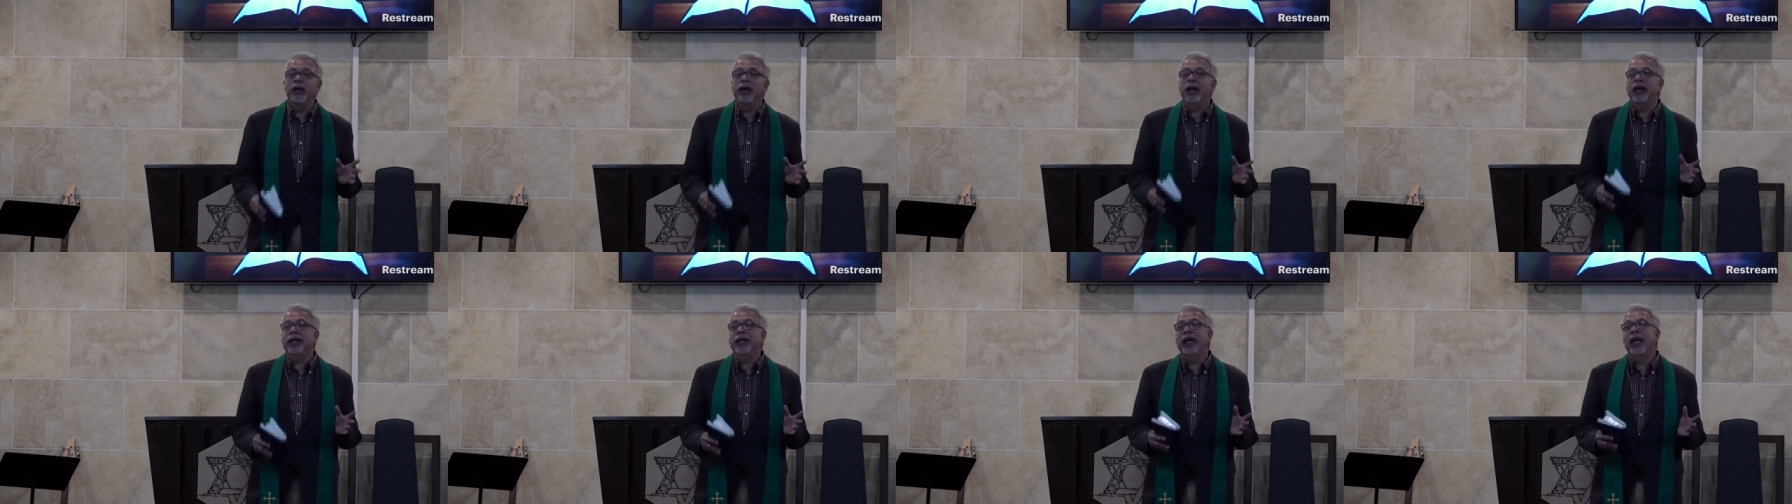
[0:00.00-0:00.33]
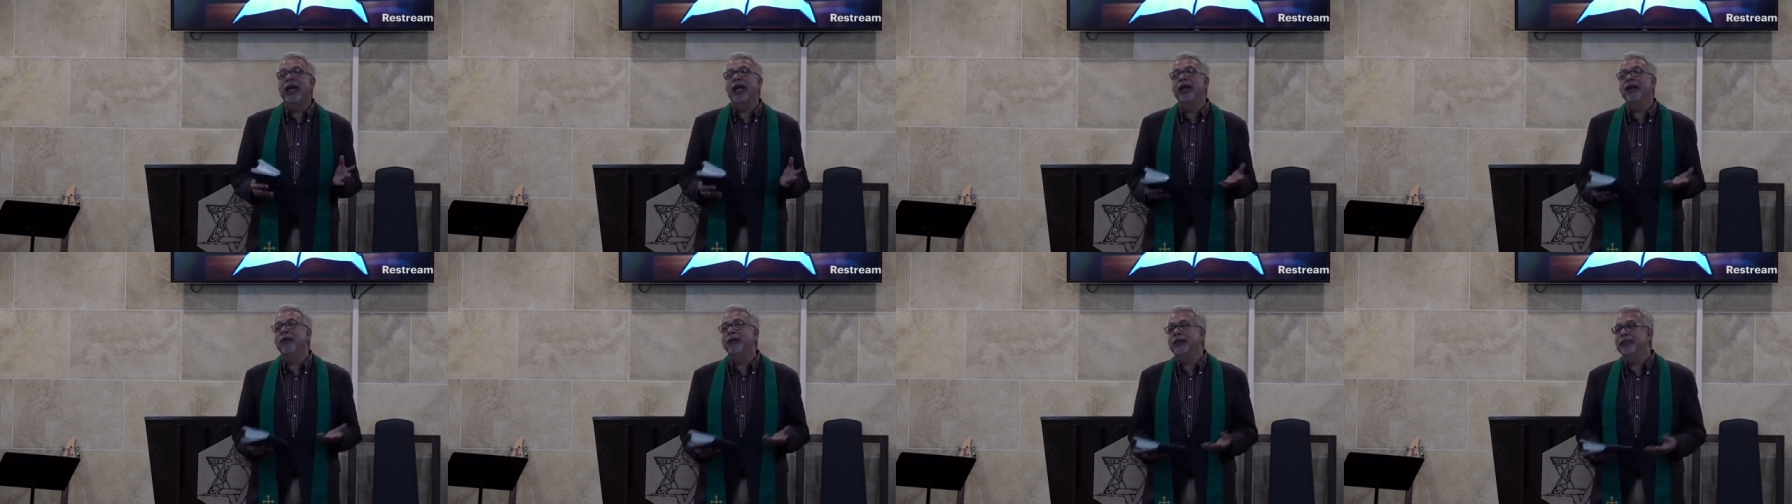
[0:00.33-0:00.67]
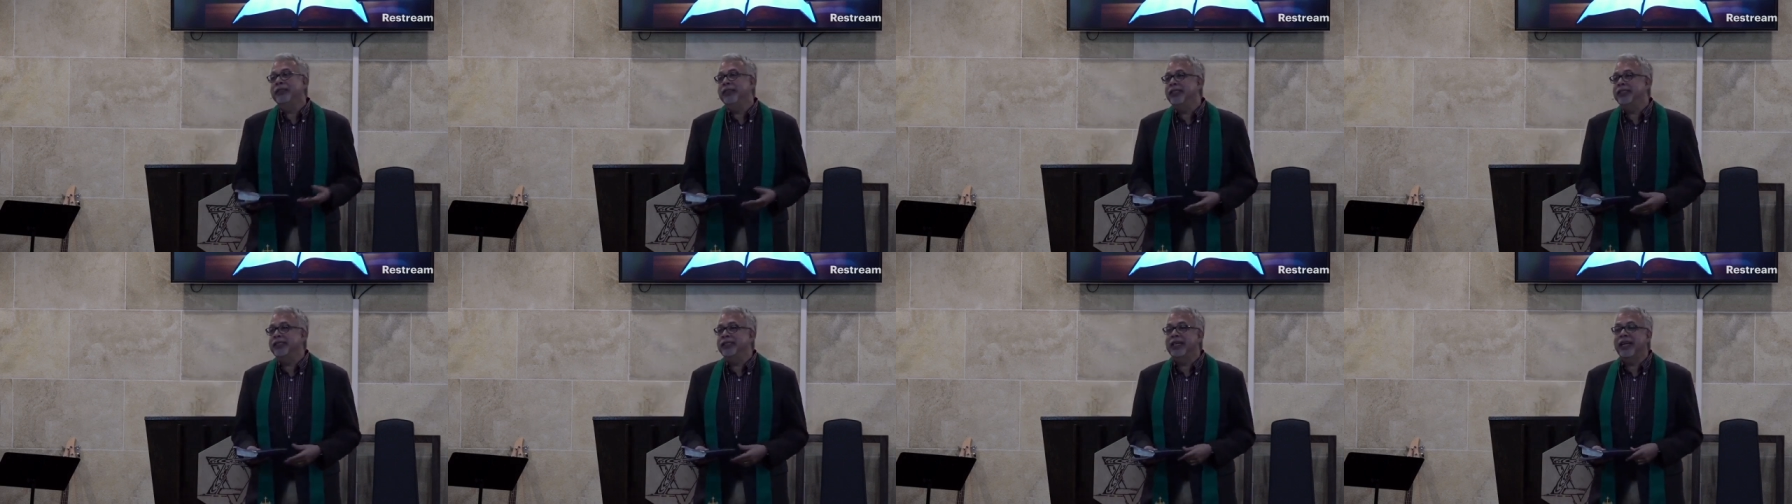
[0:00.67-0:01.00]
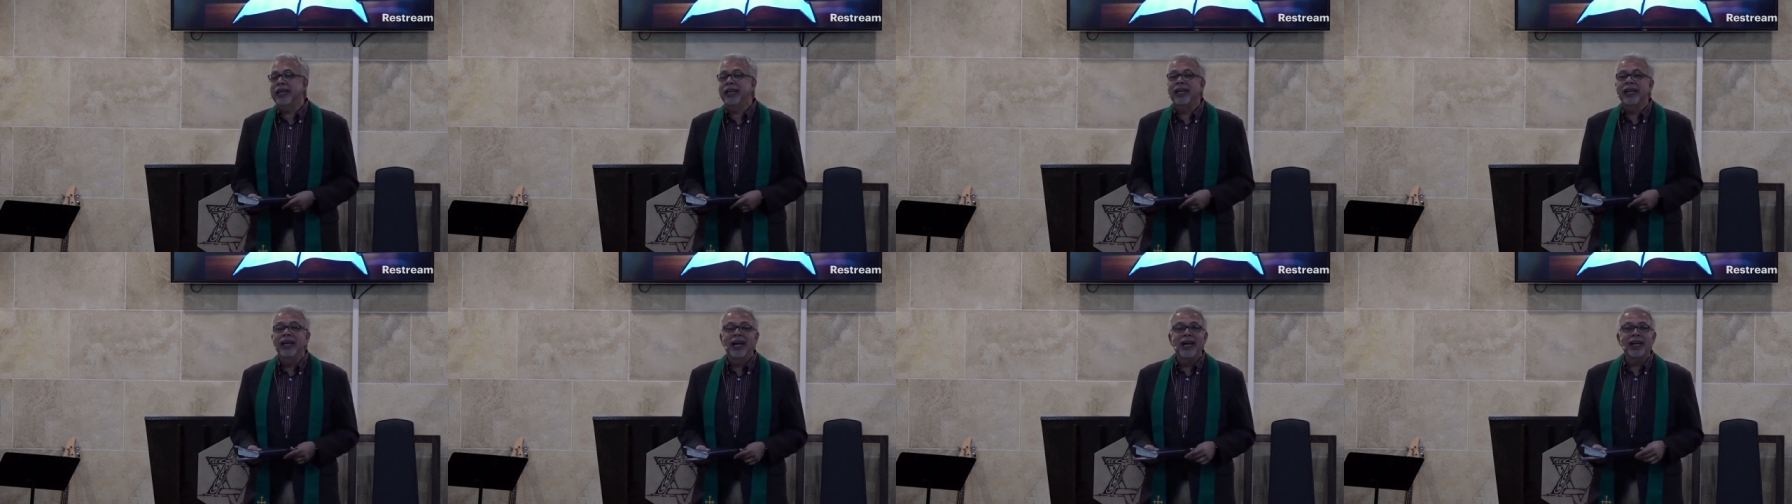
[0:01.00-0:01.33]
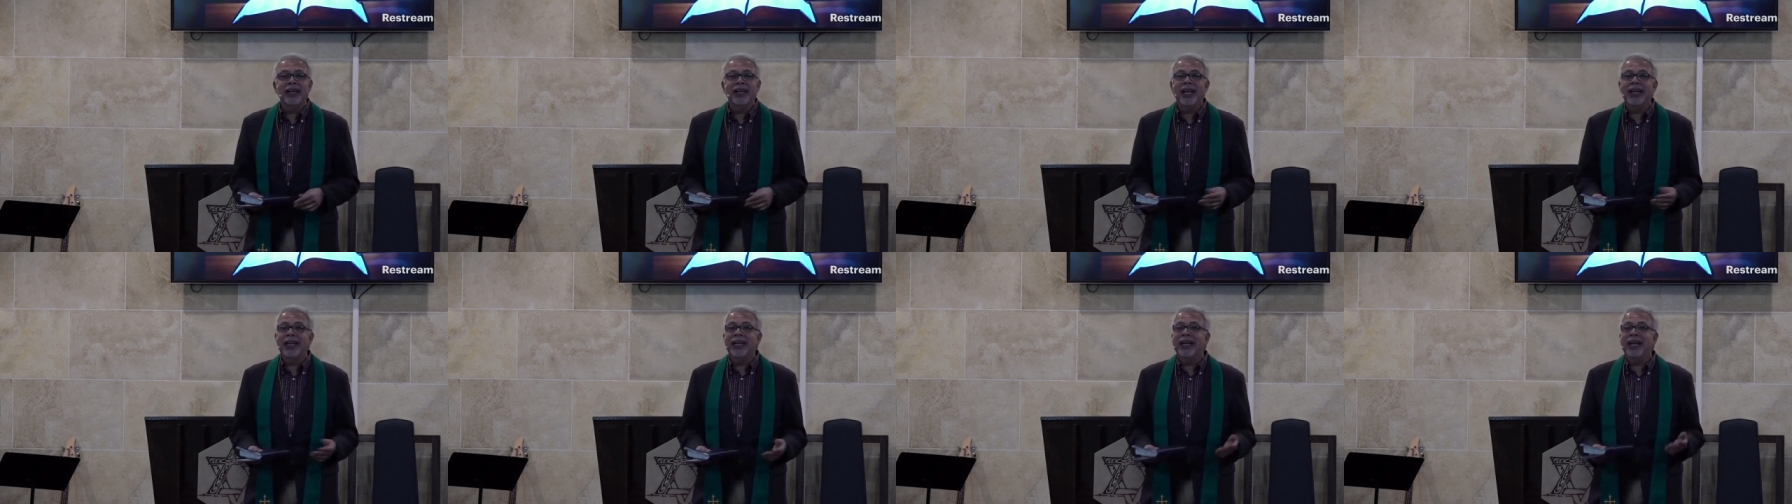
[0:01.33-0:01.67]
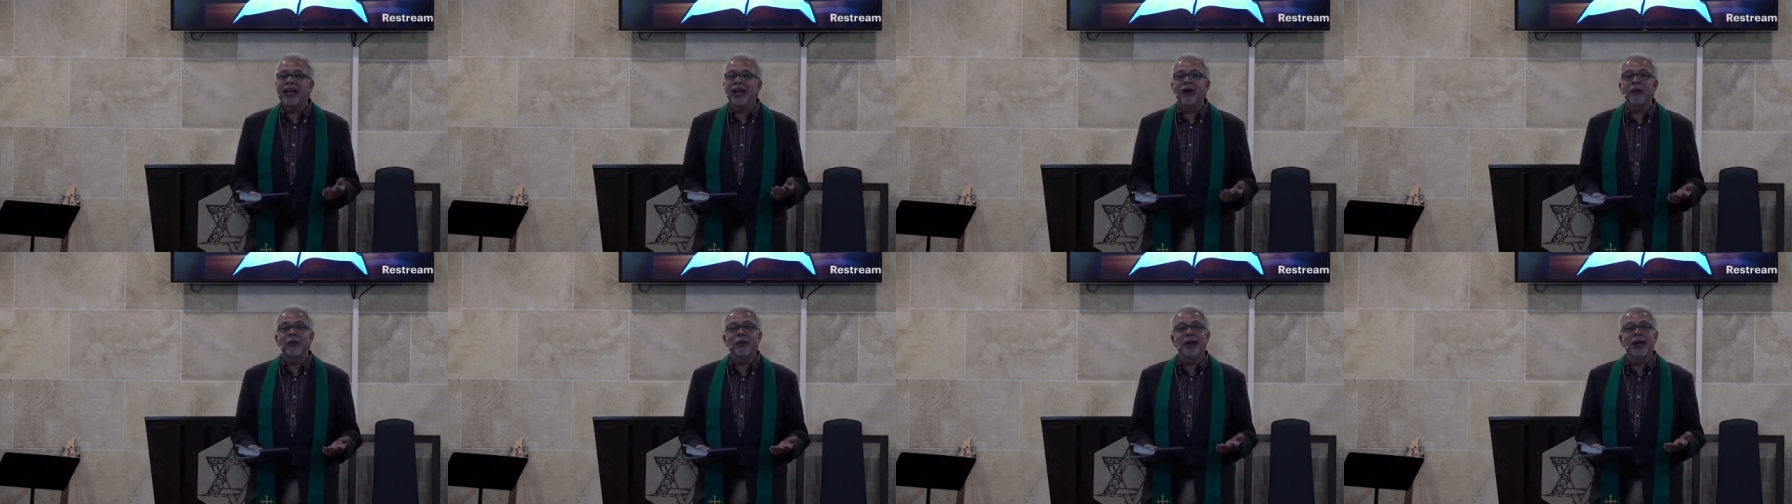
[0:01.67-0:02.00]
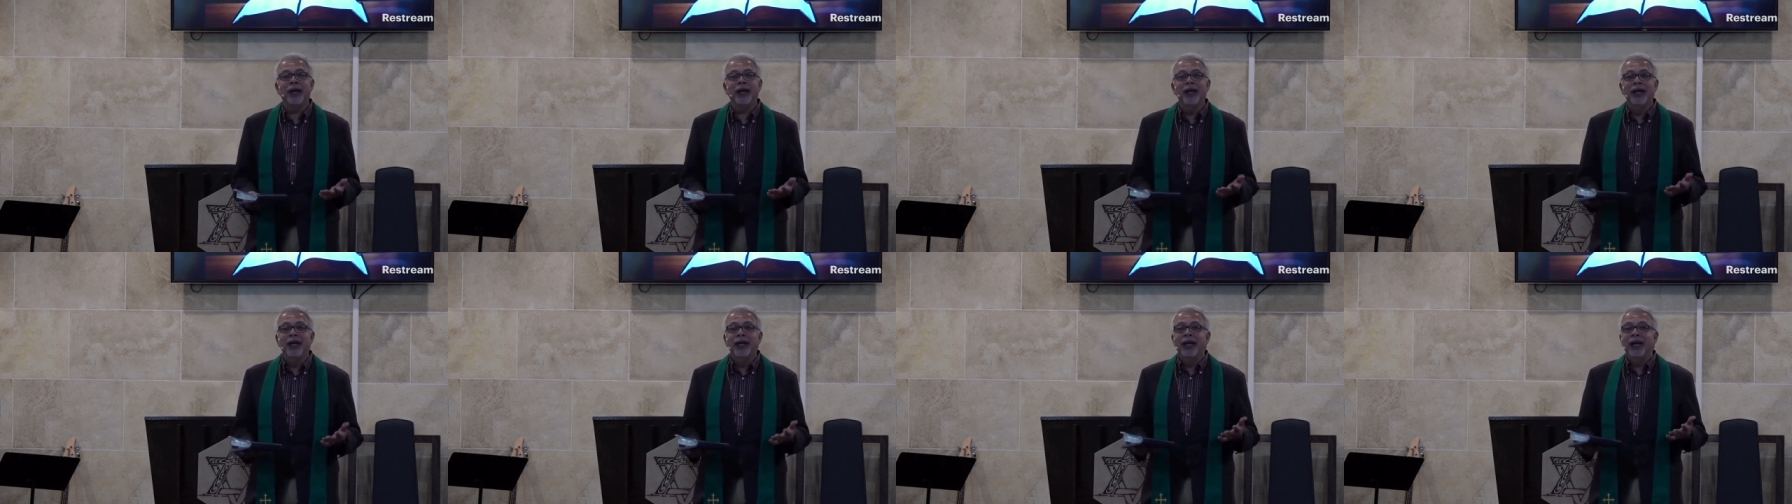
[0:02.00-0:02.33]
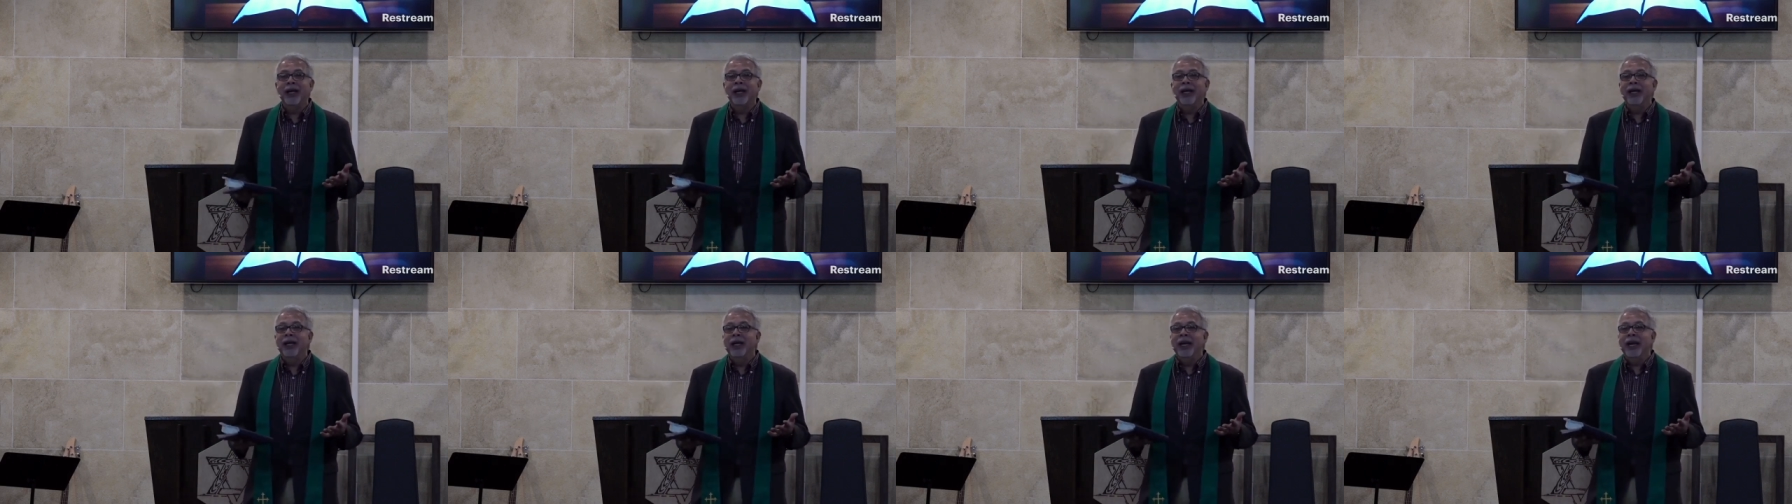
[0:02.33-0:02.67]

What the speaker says: I can't resist it. I can't help it.